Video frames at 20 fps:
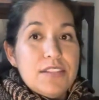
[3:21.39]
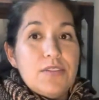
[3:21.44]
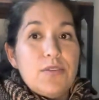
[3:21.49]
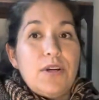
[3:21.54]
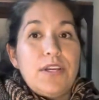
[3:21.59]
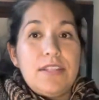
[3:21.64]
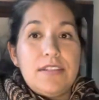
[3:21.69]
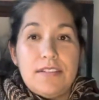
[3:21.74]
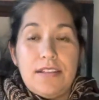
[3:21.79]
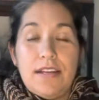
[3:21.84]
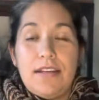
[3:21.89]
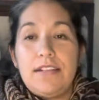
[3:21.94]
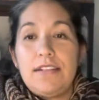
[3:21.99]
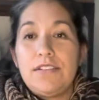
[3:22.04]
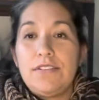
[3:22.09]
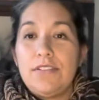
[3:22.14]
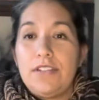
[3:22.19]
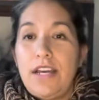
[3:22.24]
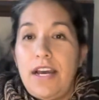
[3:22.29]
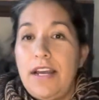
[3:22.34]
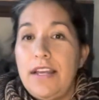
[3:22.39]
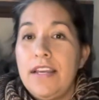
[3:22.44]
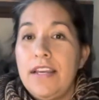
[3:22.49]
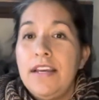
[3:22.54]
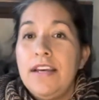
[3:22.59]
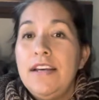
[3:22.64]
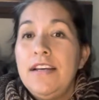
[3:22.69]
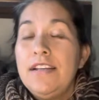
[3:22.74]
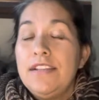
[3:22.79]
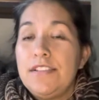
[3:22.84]
So I decided to dye
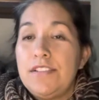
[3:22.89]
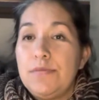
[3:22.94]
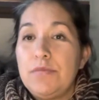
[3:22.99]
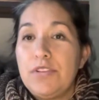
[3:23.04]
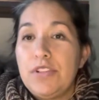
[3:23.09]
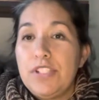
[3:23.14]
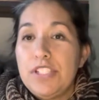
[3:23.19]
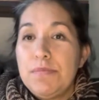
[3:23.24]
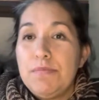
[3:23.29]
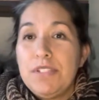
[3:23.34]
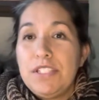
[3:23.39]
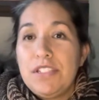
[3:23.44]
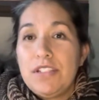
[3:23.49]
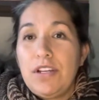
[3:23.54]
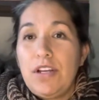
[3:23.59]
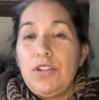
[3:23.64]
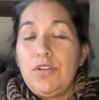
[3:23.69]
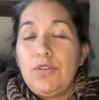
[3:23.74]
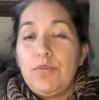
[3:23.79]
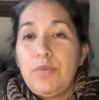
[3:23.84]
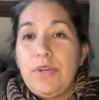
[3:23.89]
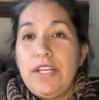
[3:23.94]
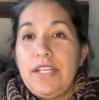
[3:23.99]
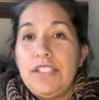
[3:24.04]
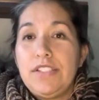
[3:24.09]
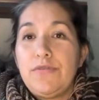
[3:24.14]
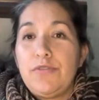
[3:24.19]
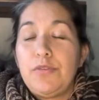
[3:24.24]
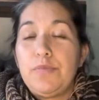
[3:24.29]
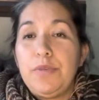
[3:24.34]
some Christmas
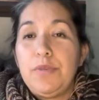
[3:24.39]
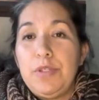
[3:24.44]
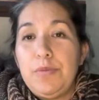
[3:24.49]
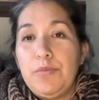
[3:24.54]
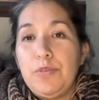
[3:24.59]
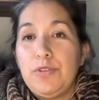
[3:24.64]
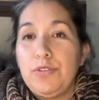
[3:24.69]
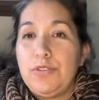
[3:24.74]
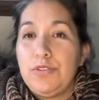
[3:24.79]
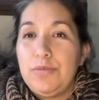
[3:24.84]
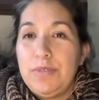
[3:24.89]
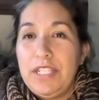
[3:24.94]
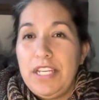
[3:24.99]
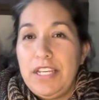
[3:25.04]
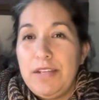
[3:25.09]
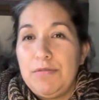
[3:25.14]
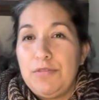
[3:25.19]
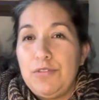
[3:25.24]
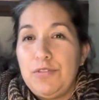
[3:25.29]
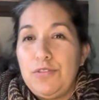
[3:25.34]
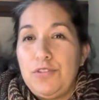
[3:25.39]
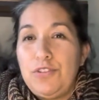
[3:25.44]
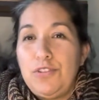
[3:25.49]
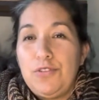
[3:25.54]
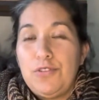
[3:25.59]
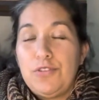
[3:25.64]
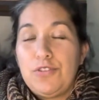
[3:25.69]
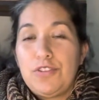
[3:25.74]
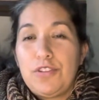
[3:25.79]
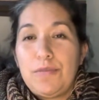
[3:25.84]
colorways for people to be able to
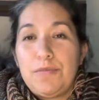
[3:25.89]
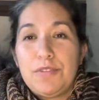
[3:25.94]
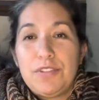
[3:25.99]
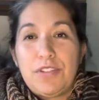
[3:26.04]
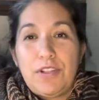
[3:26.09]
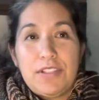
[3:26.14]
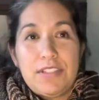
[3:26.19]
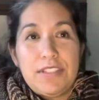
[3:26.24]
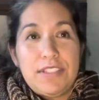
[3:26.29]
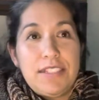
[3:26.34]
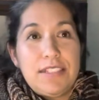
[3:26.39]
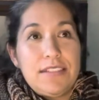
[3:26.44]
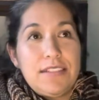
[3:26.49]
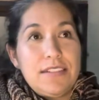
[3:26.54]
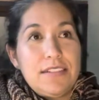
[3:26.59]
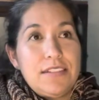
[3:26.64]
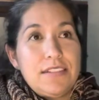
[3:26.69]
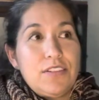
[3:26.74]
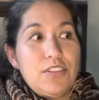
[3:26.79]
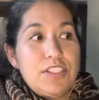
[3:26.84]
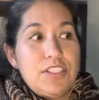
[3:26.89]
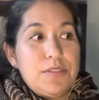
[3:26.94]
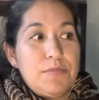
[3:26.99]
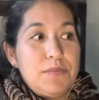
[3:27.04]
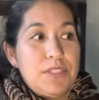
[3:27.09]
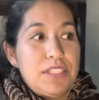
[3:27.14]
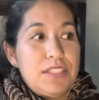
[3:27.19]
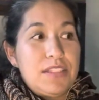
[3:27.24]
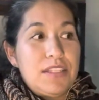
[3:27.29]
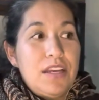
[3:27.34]
choose some sock sets in
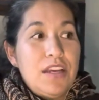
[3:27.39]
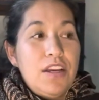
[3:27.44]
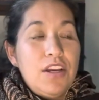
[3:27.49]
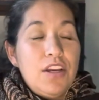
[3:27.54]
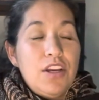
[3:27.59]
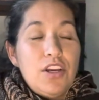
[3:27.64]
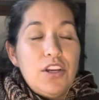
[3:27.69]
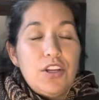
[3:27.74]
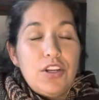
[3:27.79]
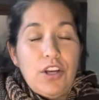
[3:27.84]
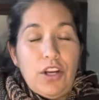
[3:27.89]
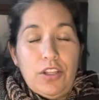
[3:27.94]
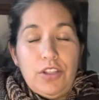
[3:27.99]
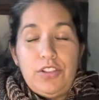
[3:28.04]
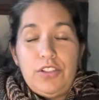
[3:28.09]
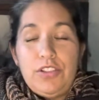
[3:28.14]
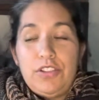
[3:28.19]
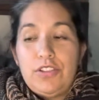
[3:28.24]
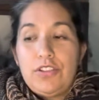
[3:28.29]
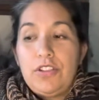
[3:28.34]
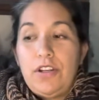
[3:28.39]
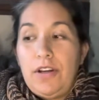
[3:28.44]
Christmas colors.